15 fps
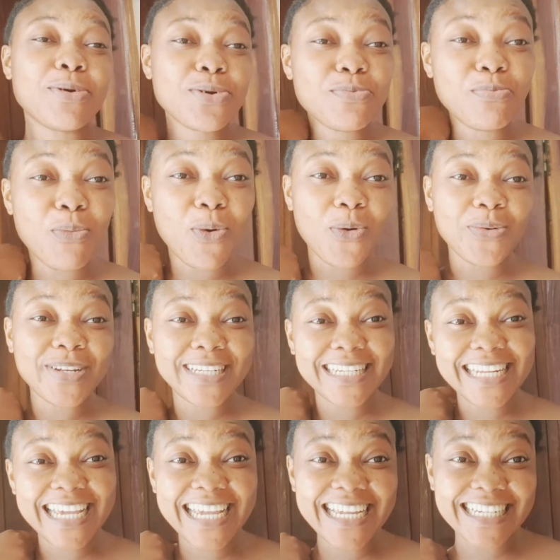Good
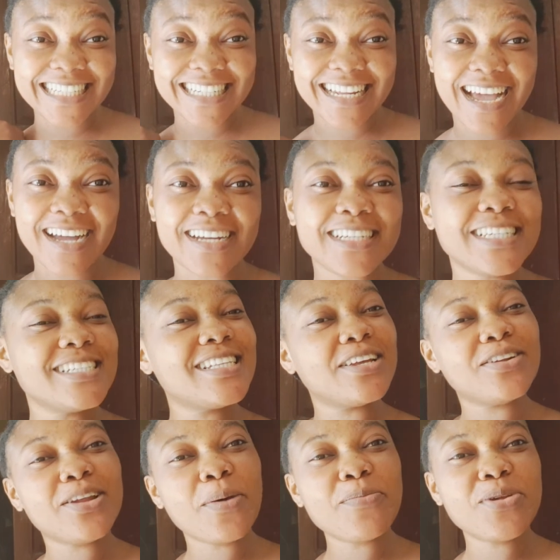morning. It's
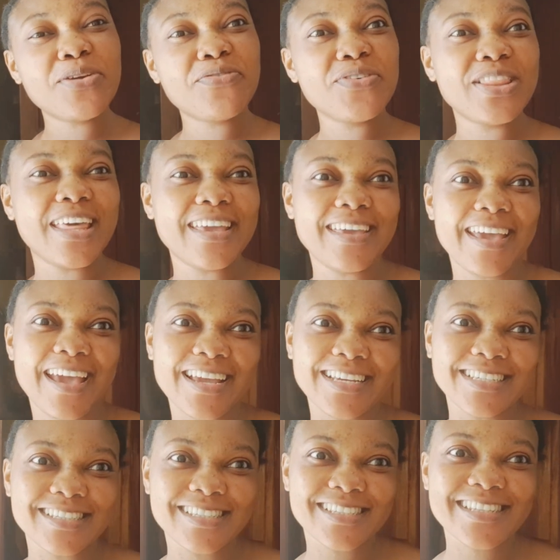another beautiful day here
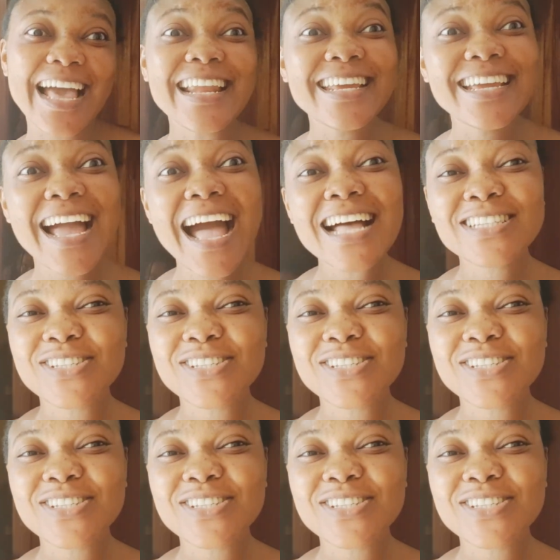in Senegal.